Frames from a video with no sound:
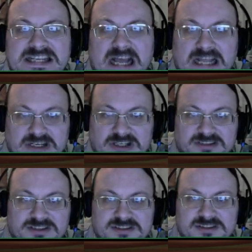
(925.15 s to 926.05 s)

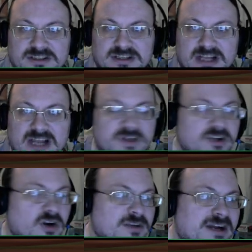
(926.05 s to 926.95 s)
Have we
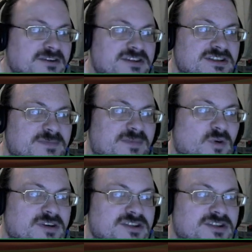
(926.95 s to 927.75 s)
talked about this before,